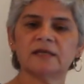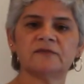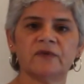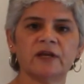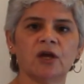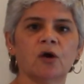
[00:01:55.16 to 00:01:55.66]

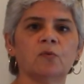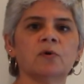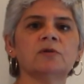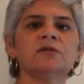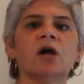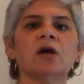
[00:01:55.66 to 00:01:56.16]
video,
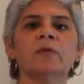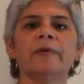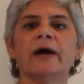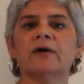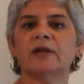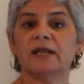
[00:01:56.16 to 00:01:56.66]
we'll talk
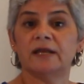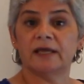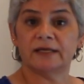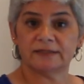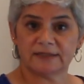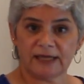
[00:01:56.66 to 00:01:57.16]
about an
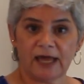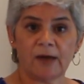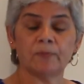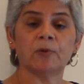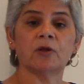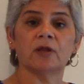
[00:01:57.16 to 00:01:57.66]

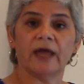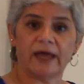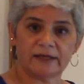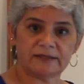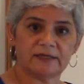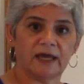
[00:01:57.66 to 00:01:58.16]
example
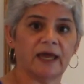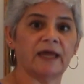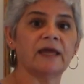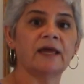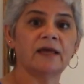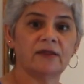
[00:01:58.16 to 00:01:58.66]

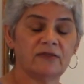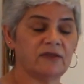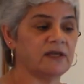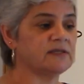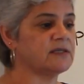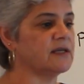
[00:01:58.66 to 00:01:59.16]
essay
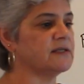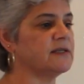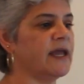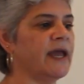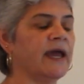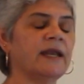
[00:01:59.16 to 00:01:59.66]

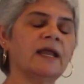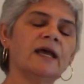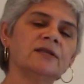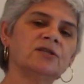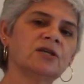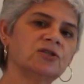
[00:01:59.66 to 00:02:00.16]
thesis.
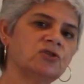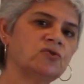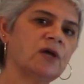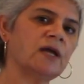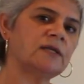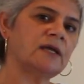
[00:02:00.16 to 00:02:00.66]
And to
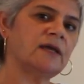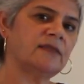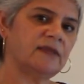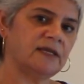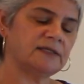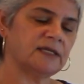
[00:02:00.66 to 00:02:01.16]
construct a
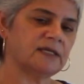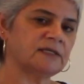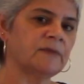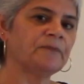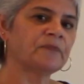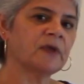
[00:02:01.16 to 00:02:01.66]

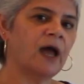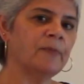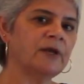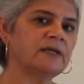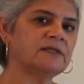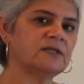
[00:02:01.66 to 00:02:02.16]
thesis, I'm going to